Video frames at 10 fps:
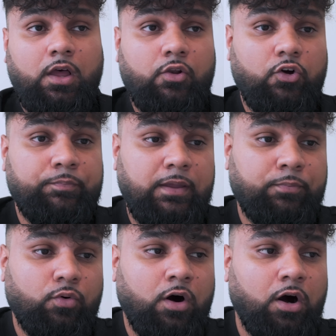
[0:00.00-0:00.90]
A lot of
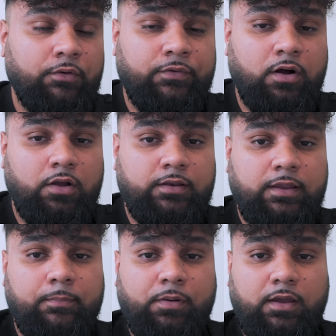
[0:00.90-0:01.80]
people
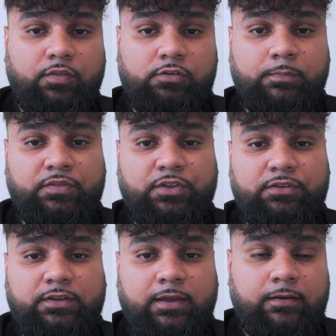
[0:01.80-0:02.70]
half-heartedly apply these
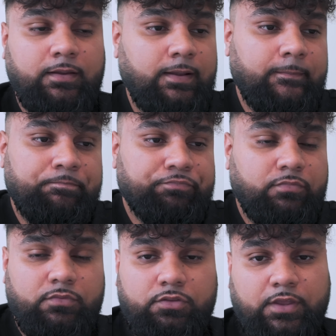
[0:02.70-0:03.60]
methods and
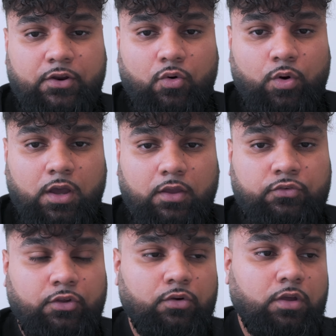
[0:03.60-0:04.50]
they don't work.
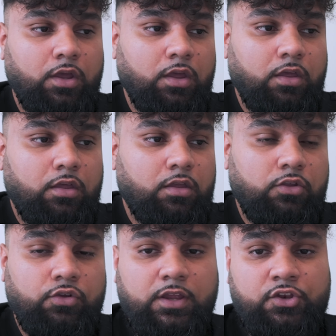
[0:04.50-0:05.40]
So
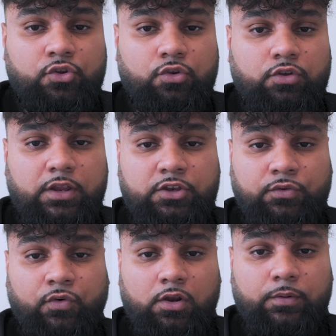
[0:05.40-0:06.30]
you need
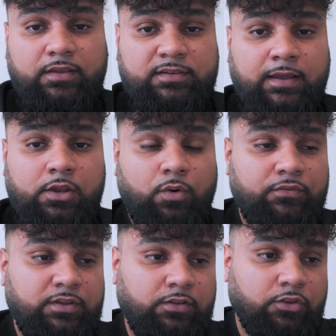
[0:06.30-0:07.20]
to follow exactly what
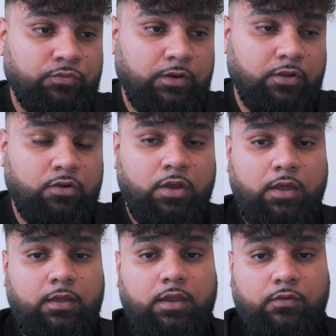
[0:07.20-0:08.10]
I've said in this video.
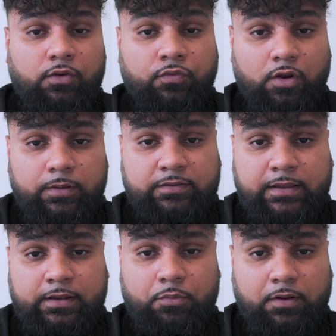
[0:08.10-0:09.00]
If you follow
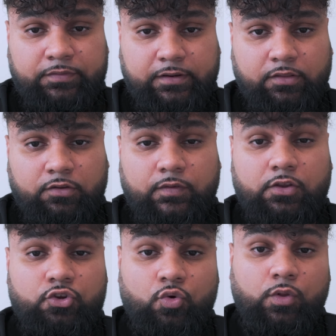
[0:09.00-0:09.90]
exactly what I've said in this
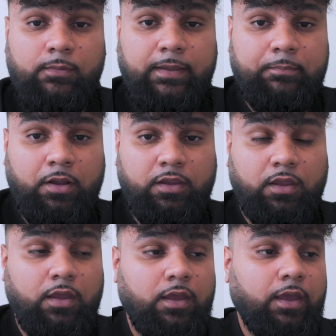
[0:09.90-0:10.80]
video, you will make
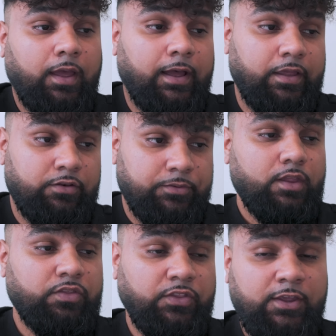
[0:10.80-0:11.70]
money. And
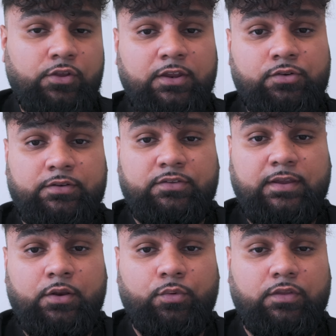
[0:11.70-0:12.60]
the thing you need to
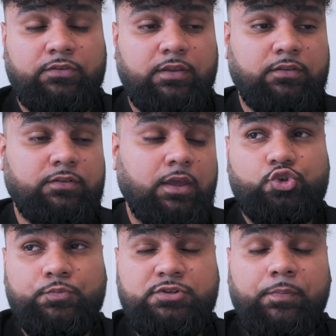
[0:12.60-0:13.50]
understand with this is
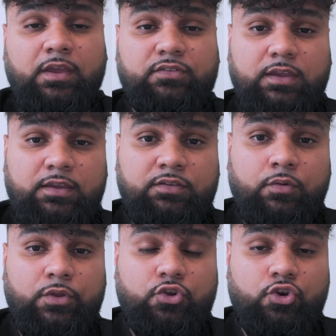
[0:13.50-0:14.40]
dropshipping is
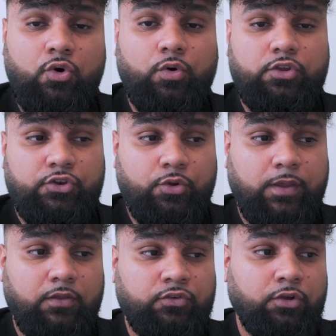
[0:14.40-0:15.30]
easy when you know what you're
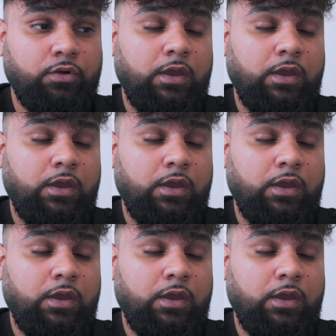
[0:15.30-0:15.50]
doing. So